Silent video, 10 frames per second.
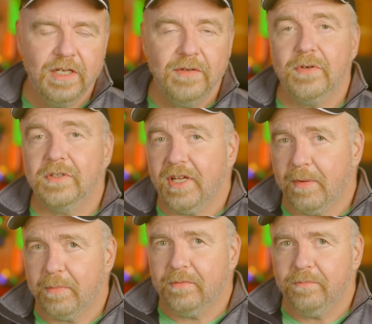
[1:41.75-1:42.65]
For
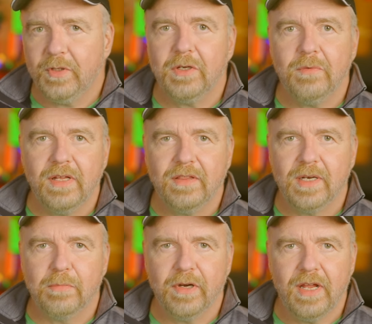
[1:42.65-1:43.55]
example, to create the
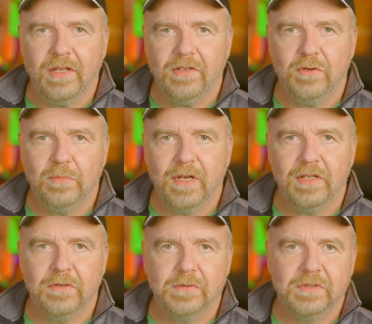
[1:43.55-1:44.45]
number 8, you
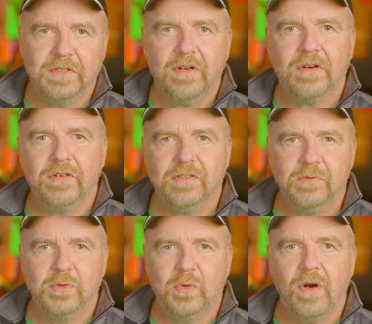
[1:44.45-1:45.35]
might use stars
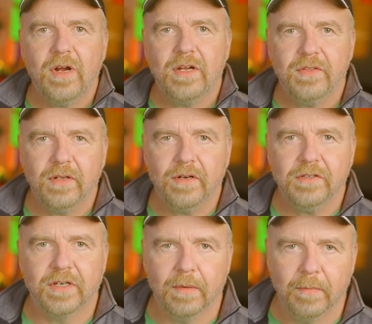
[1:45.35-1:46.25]
to draw the
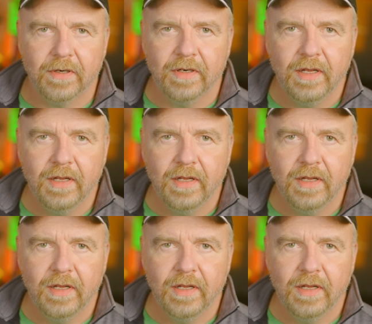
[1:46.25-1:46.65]
larger number.